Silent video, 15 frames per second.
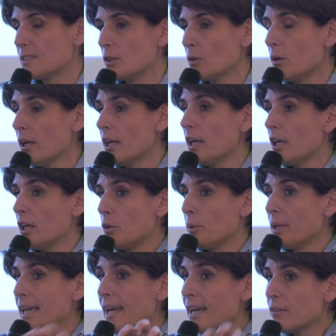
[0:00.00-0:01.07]
So
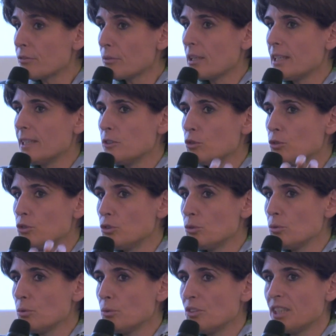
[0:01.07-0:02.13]
we have really to
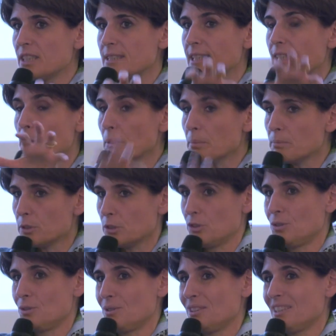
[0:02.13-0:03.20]
do this
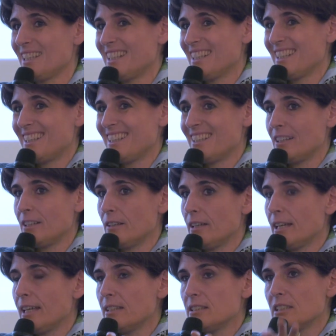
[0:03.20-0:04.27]
equipment
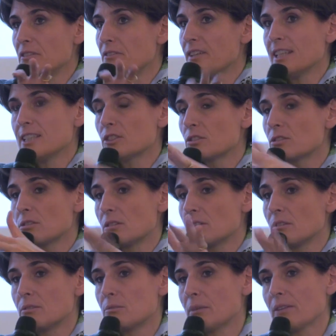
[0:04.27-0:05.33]
and invest
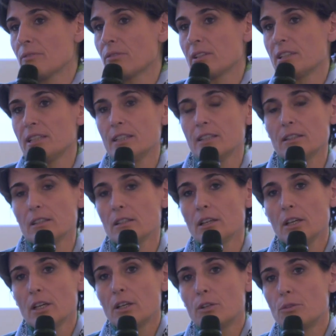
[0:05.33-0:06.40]
roughly
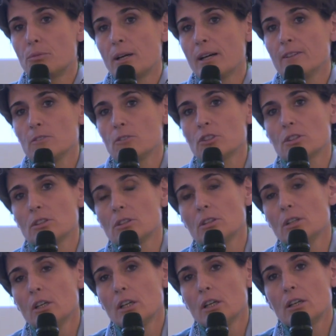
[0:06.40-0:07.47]
around
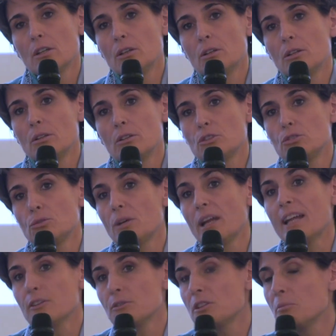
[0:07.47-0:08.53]

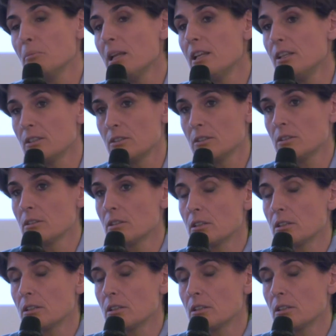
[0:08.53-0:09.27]
200 million